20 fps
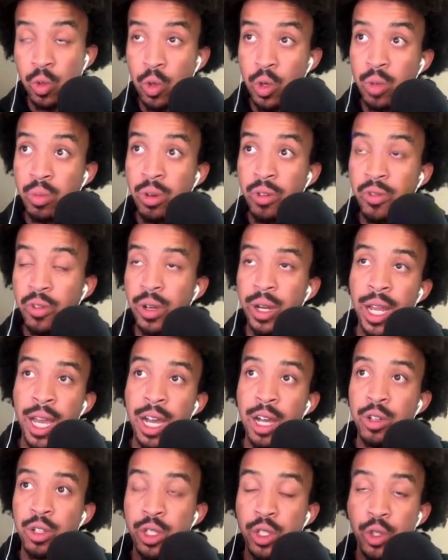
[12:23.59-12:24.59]
but for now,
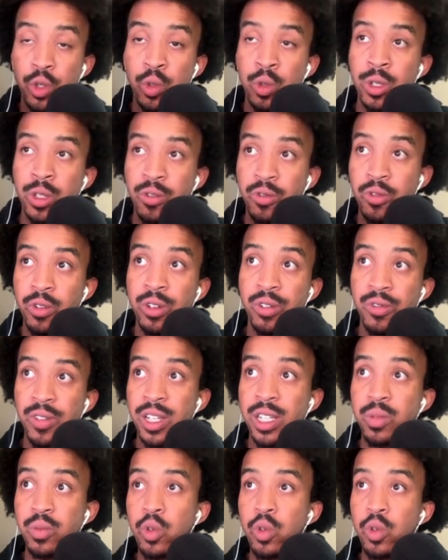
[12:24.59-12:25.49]
just join the free Facebook